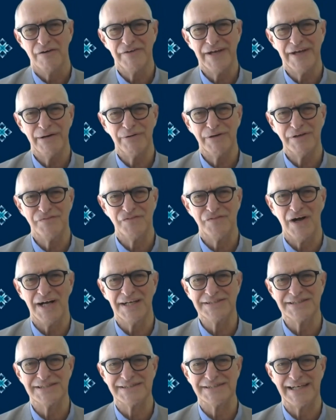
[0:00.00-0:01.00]
how
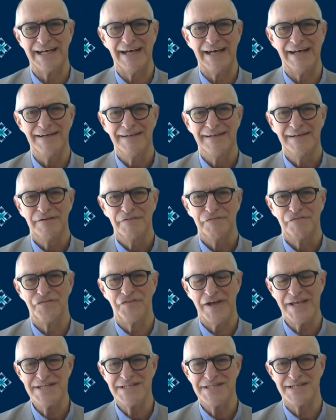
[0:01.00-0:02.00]
advisors are
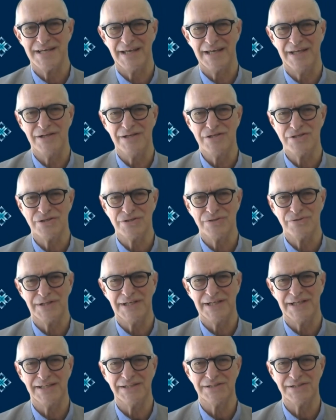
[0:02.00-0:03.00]
facing into
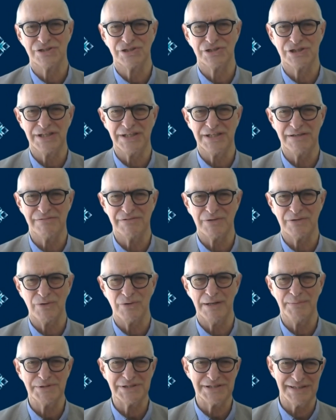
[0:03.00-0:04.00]
the ESG
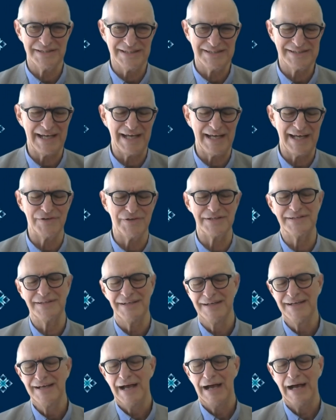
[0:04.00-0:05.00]
requirements, and then David,
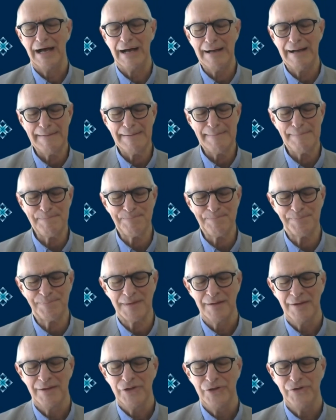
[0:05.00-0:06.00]

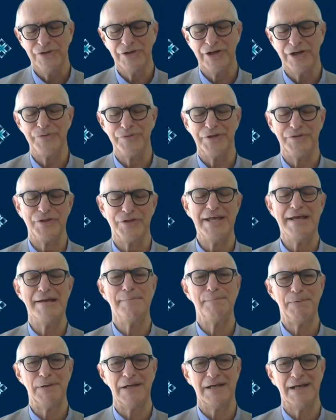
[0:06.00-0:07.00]
the
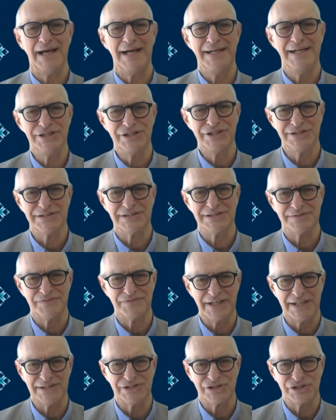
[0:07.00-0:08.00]
implications of
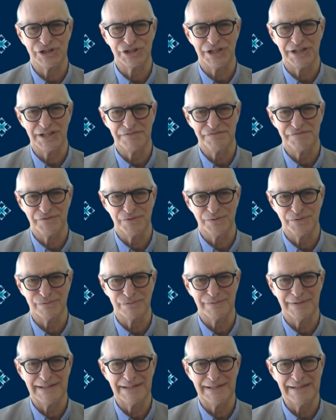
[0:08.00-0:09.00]
ESG
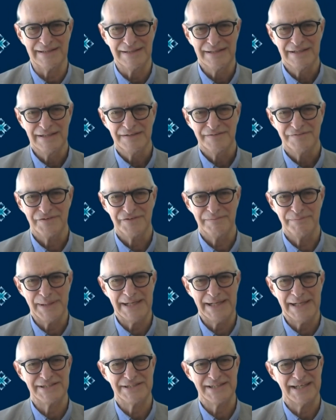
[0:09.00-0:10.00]
for
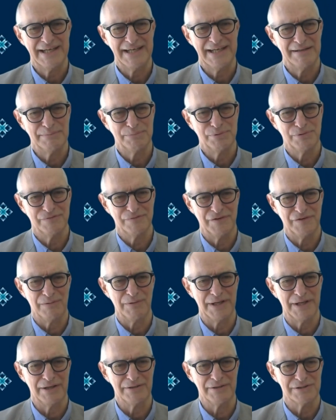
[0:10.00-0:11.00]
managed account
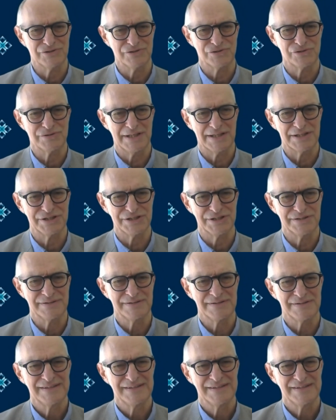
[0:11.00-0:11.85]
portfolio construction.